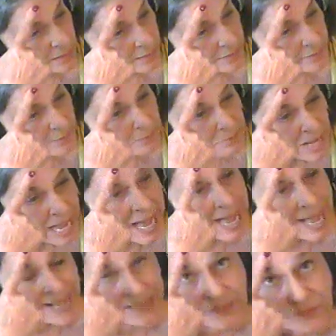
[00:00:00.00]
the
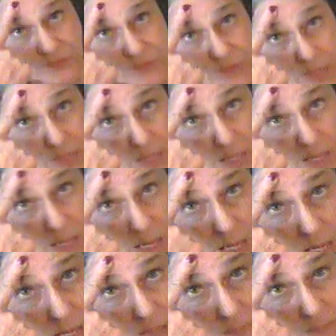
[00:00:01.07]
minds
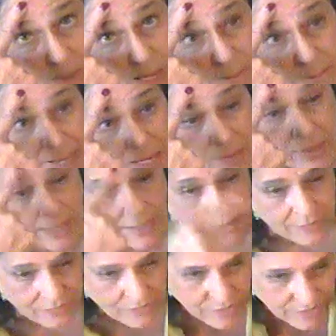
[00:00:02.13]
of
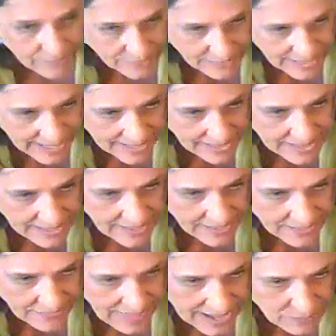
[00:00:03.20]
Americans today.
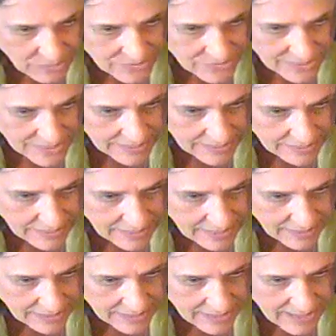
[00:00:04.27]
That was in
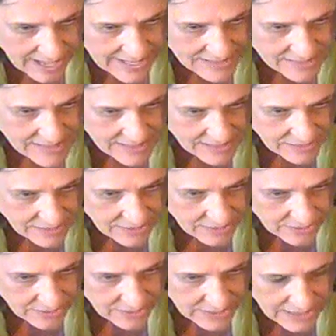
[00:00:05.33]

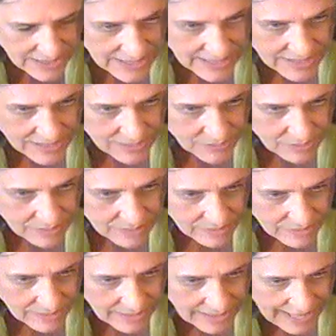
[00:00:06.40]
1930.
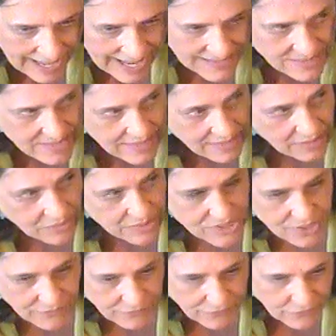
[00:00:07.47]
Anslinger was
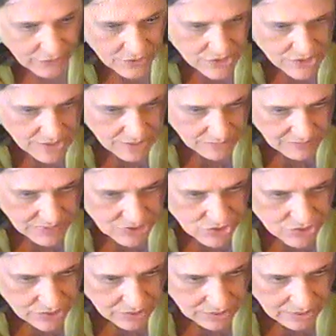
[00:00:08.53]
the first
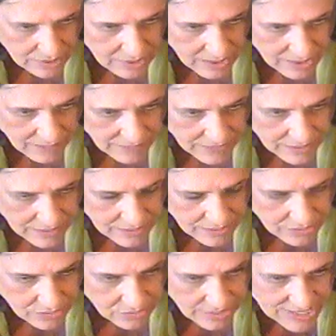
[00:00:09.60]
commissioner of the
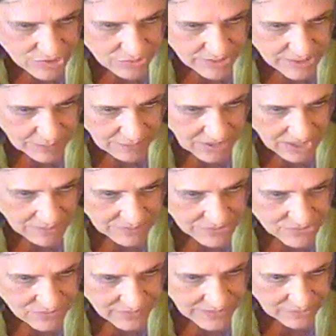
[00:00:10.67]
Treasury
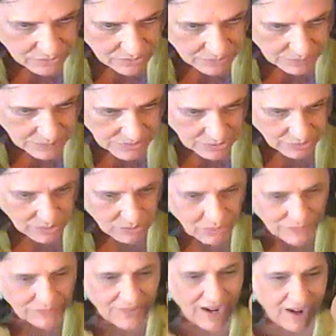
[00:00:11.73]
Department's Federal Bureau
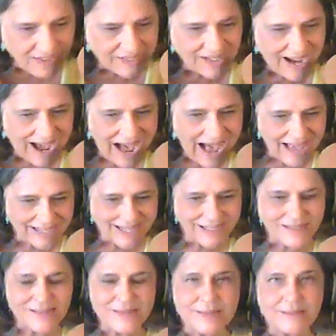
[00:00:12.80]
of
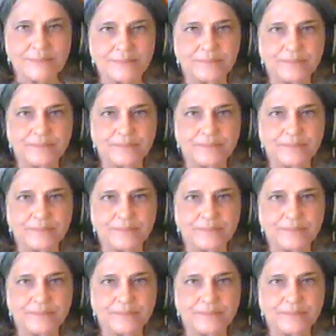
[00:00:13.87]
Narcotics.